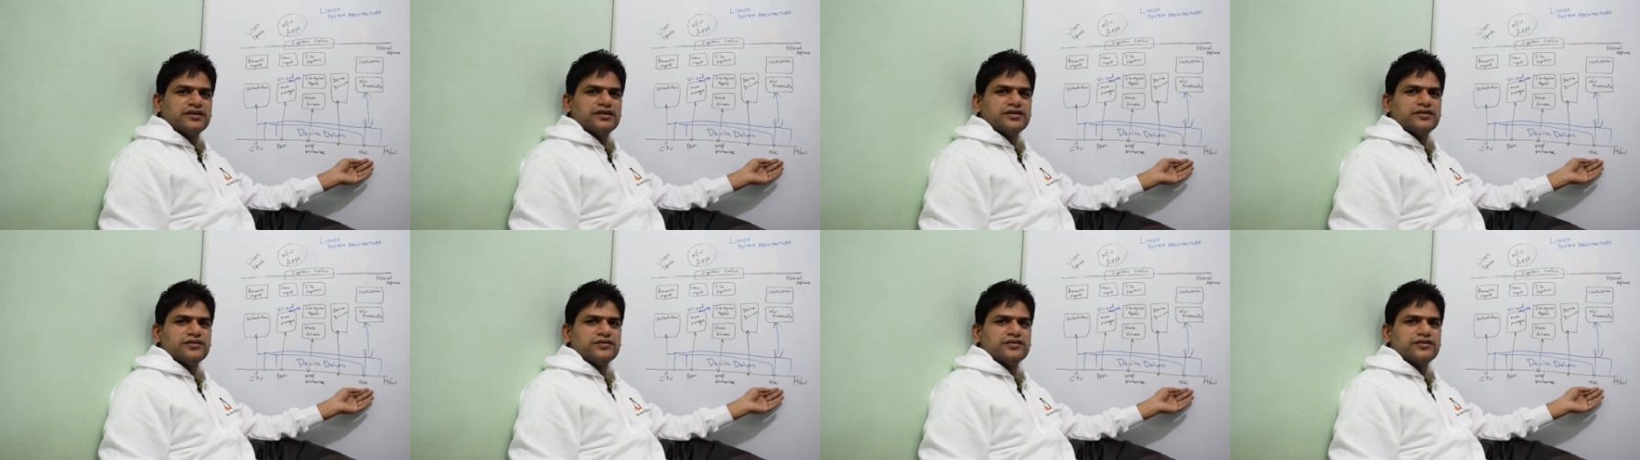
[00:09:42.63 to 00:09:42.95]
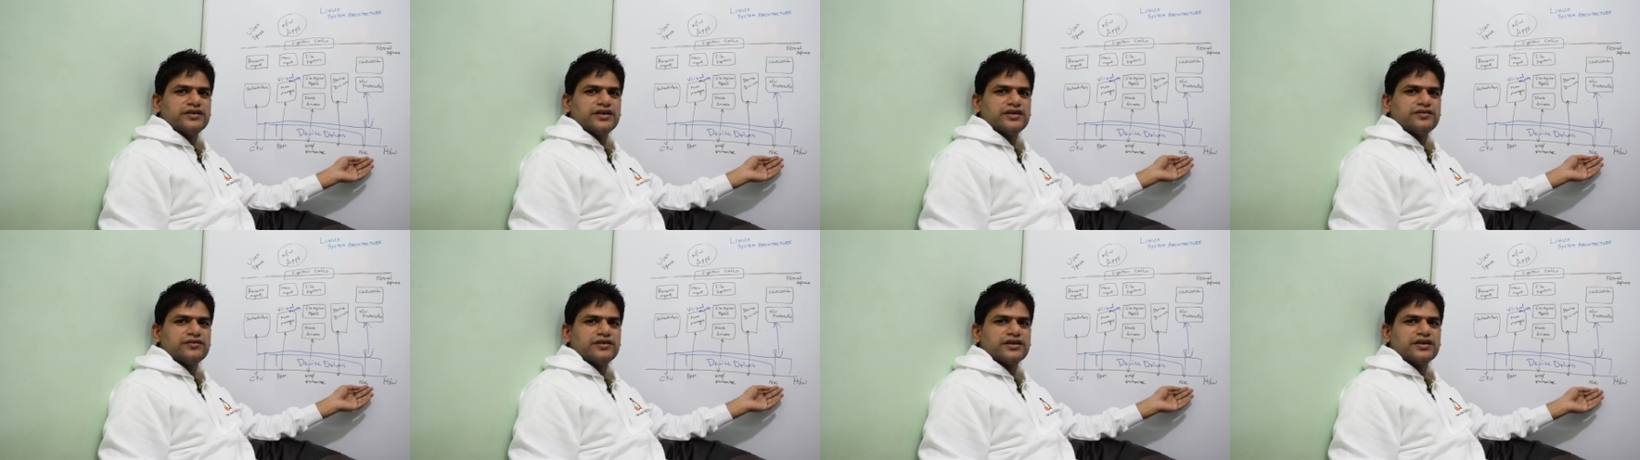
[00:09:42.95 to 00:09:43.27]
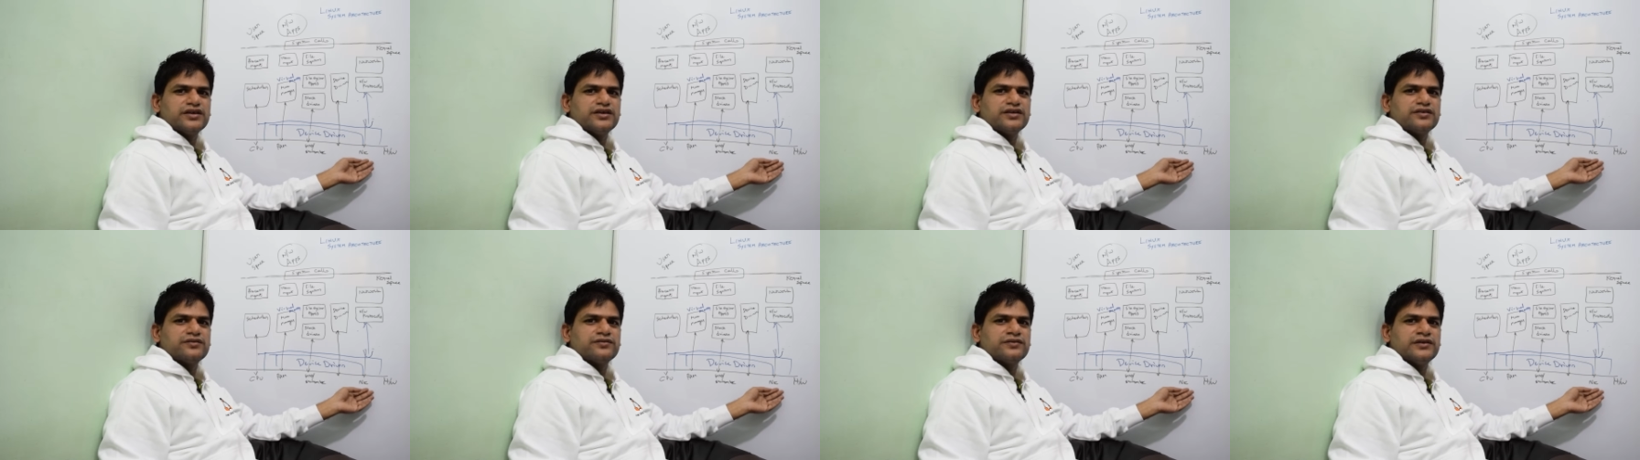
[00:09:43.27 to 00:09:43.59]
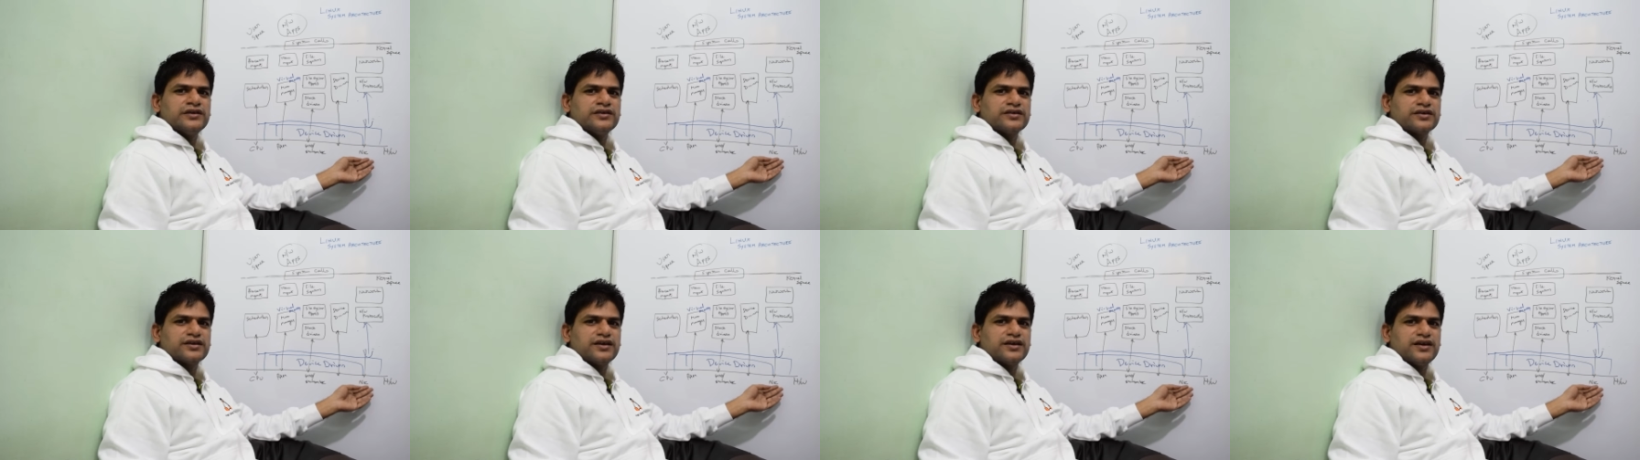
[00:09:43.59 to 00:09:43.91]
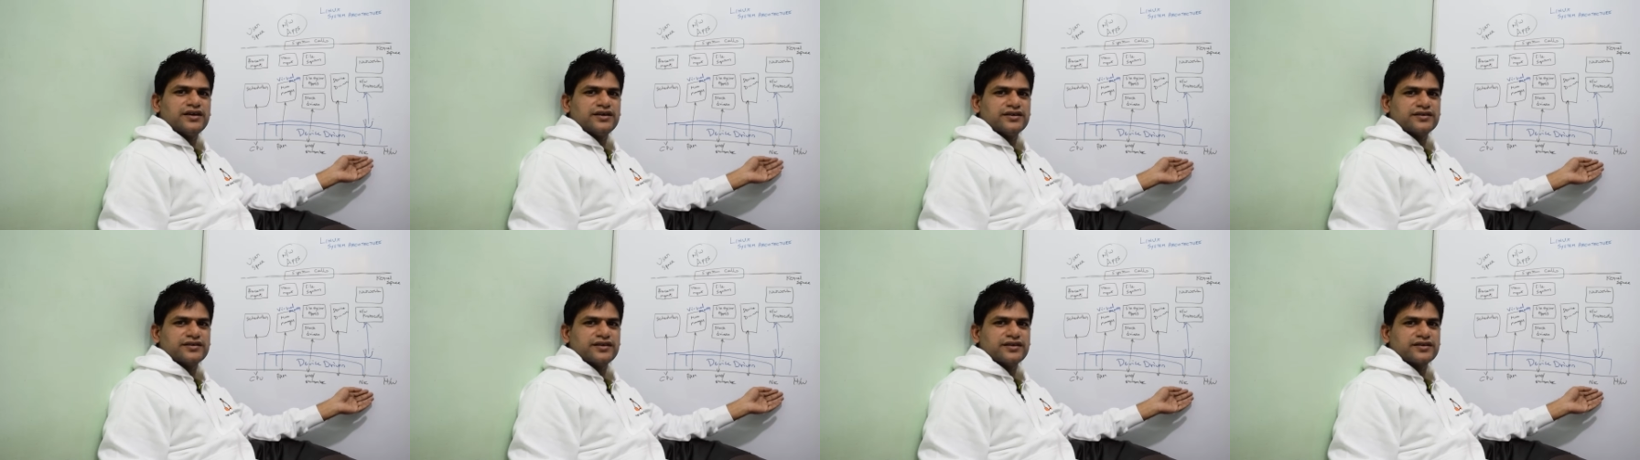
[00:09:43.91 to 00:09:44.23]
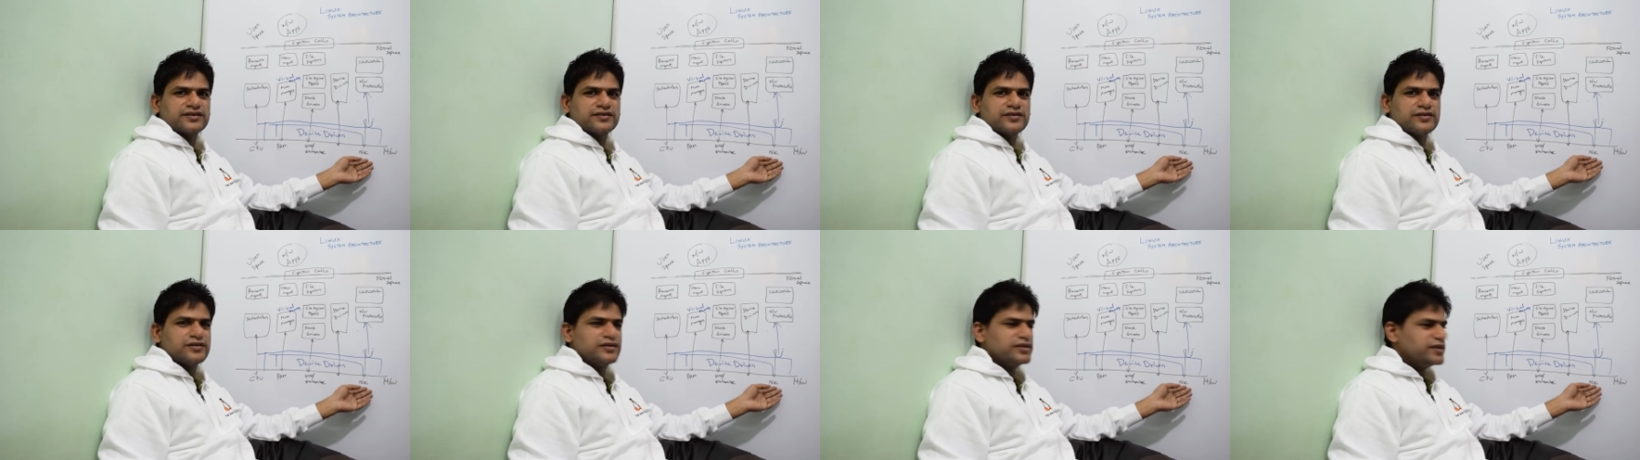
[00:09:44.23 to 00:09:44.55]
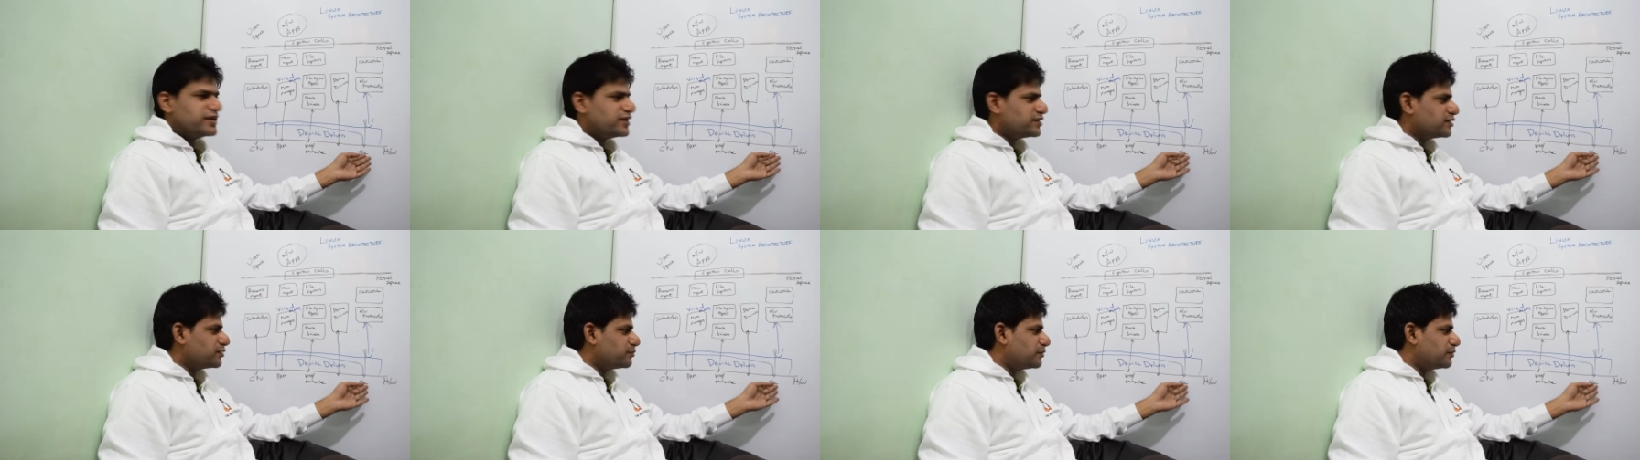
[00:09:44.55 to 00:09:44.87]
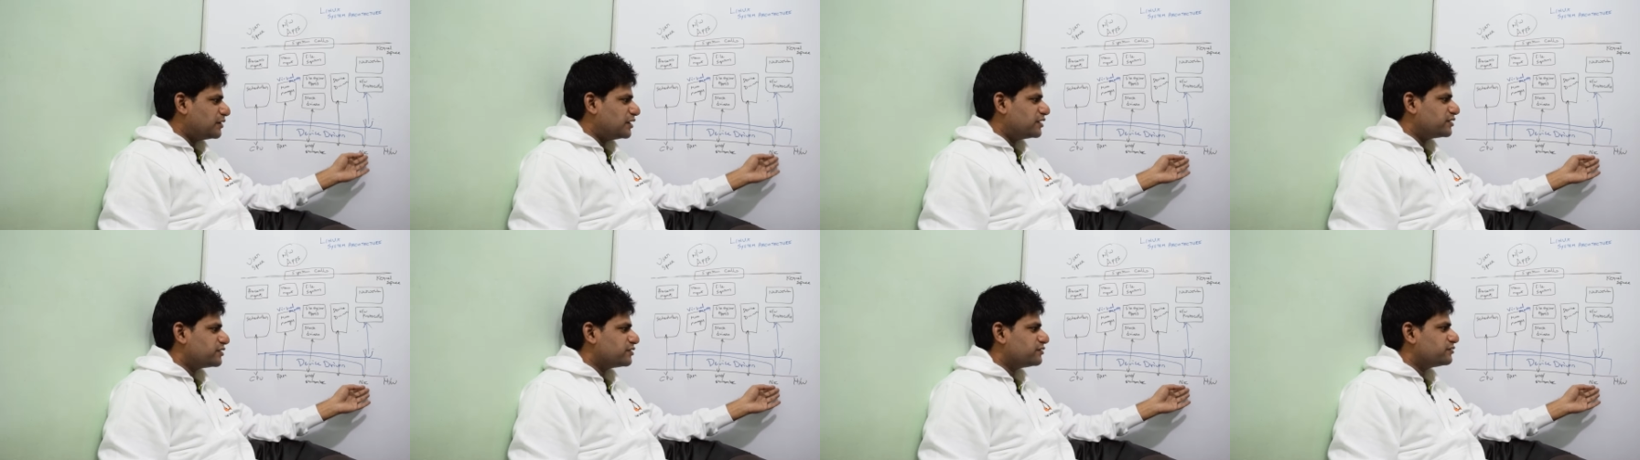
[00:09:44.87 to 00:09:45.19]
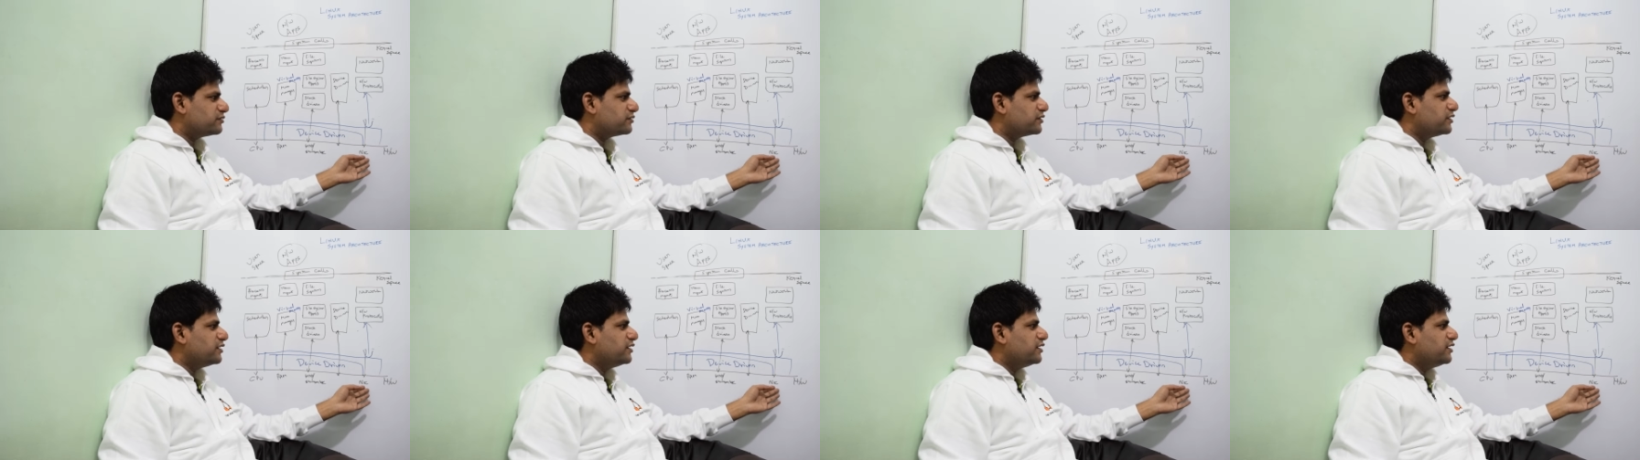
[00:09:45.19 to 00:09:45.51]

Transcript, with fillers: network interface cards actually as a part of